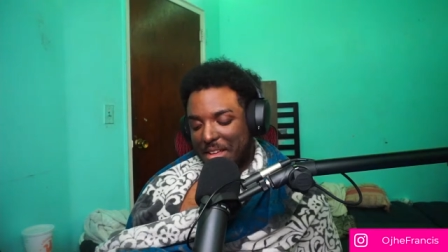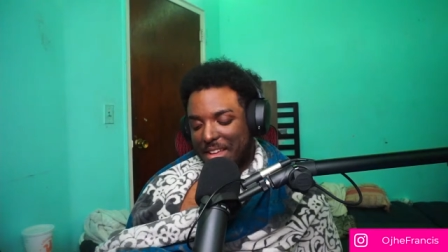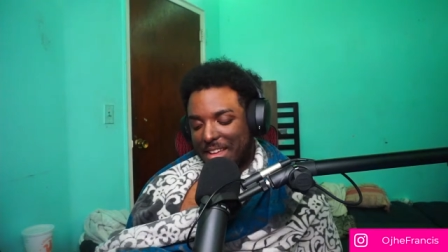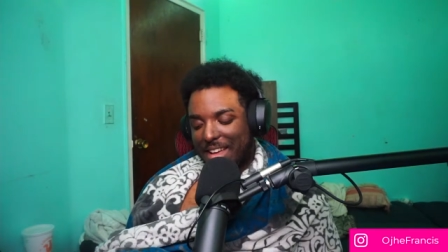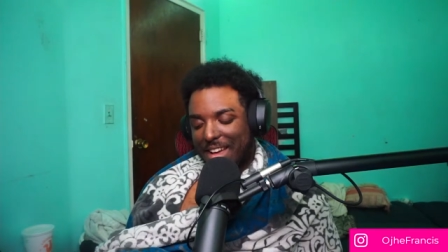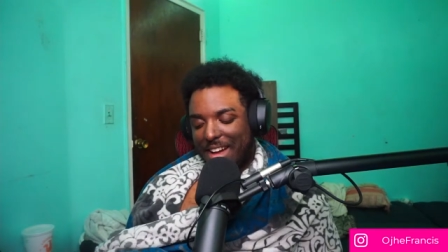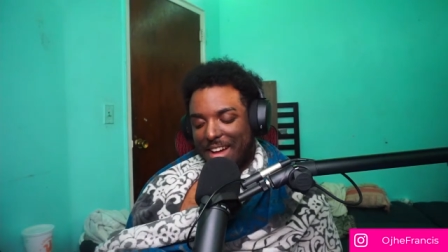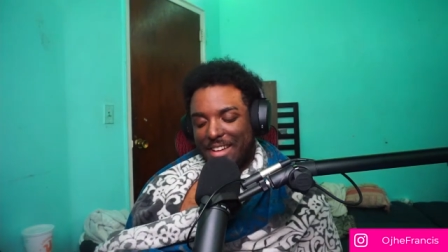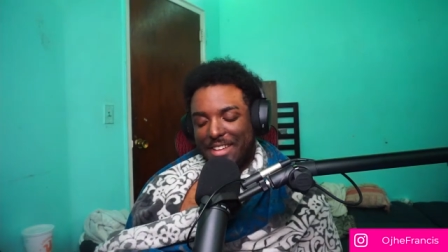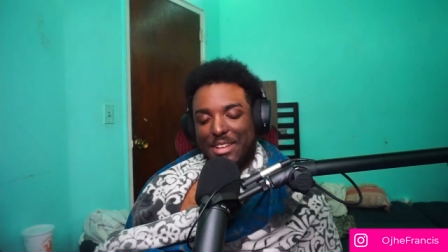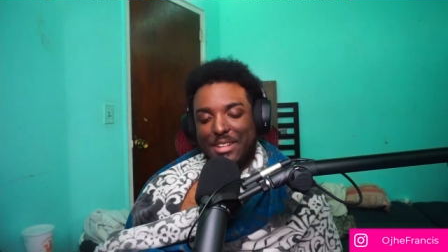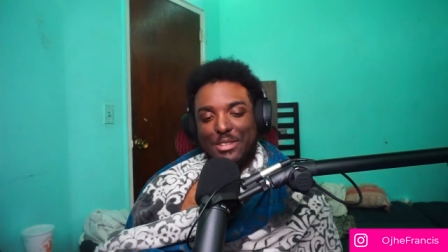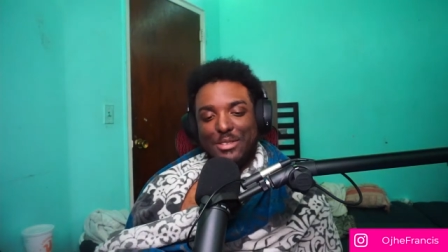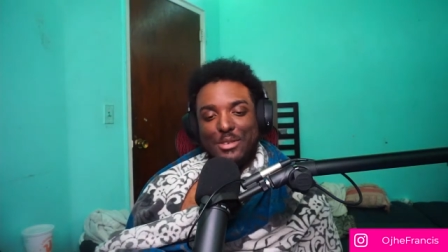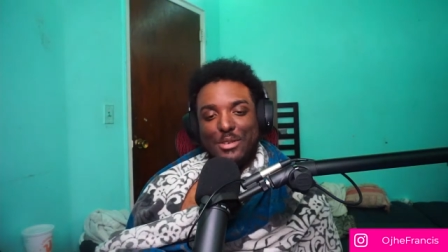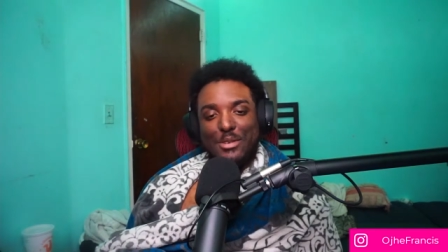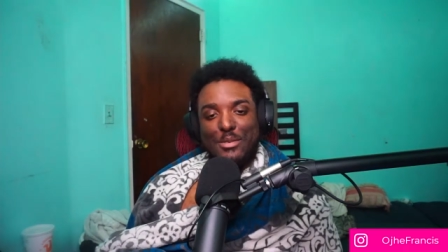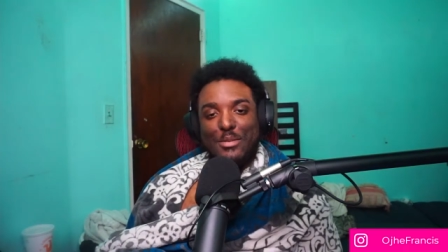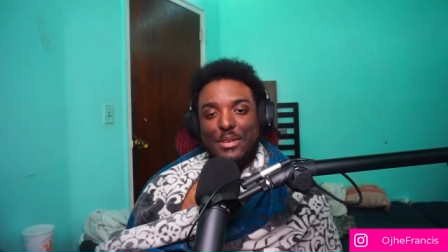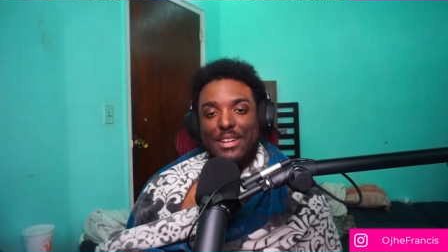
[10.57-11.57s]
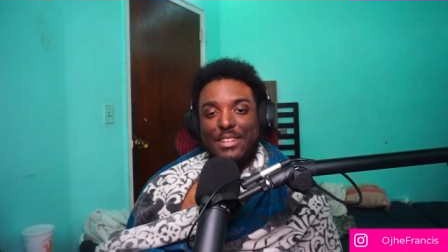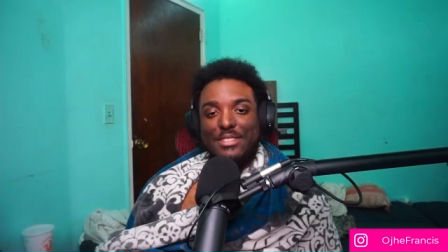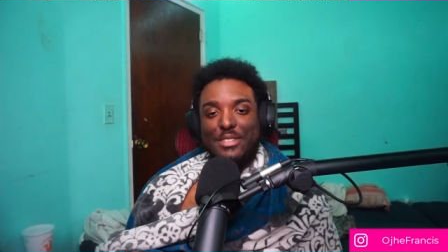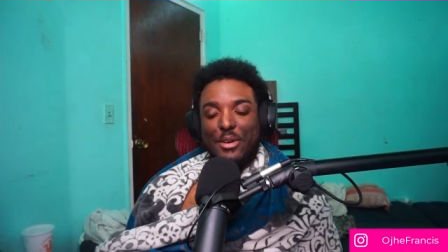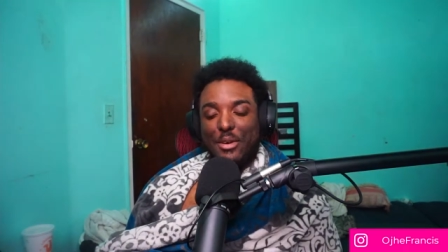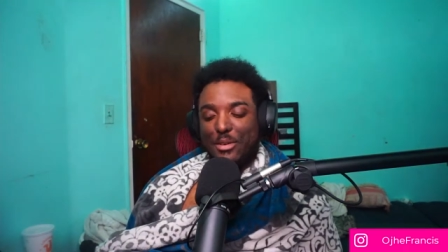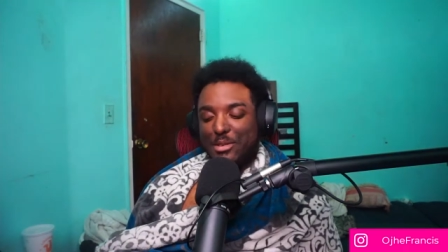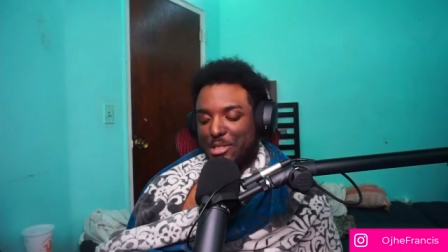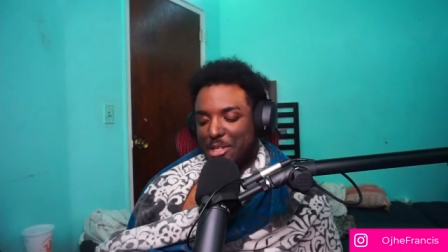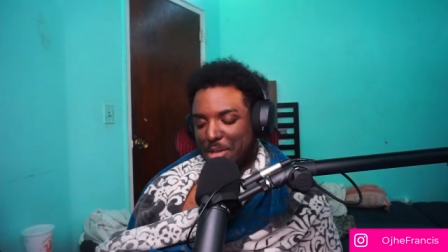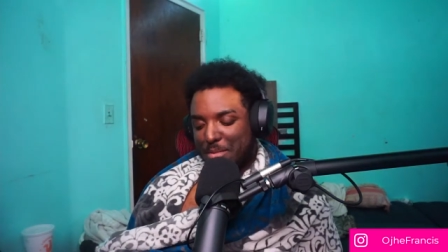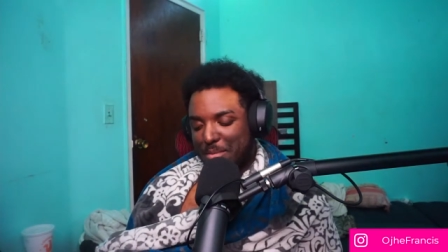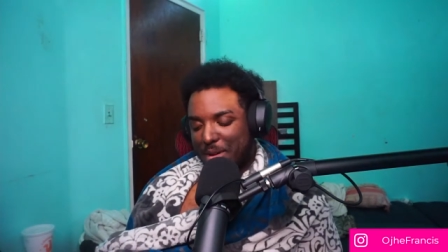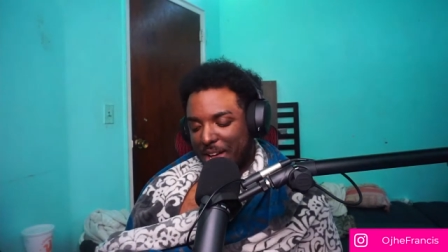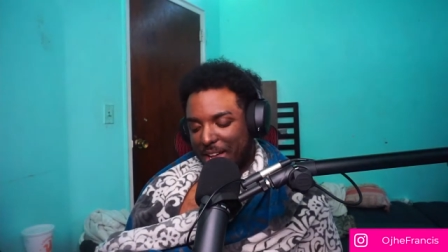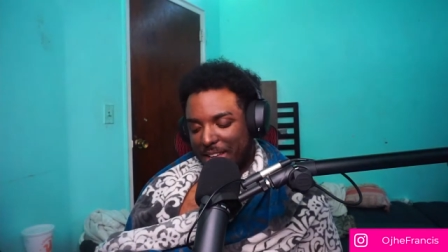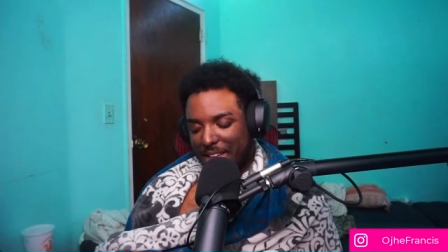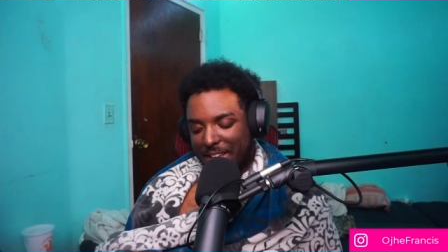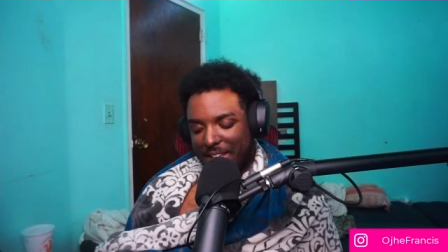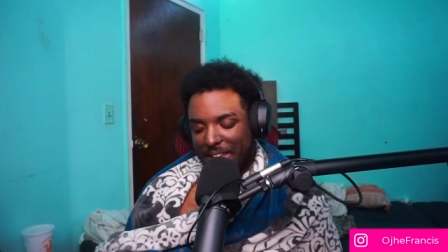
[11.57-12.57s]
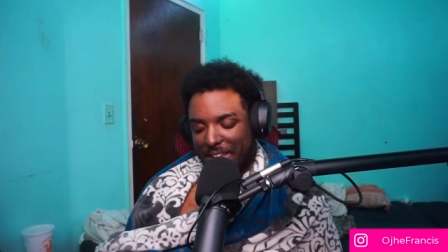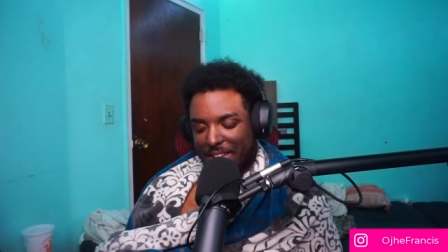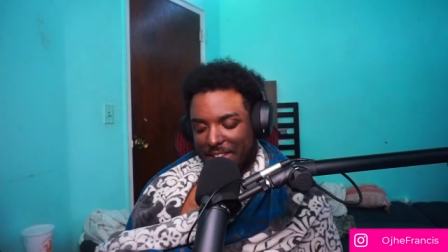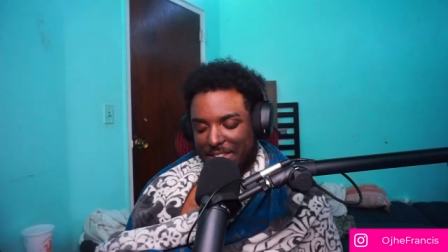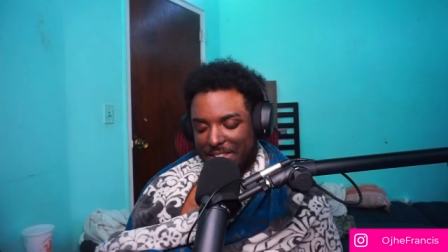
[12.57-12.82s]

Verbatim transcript: how y'all doing, man? It's O J back again.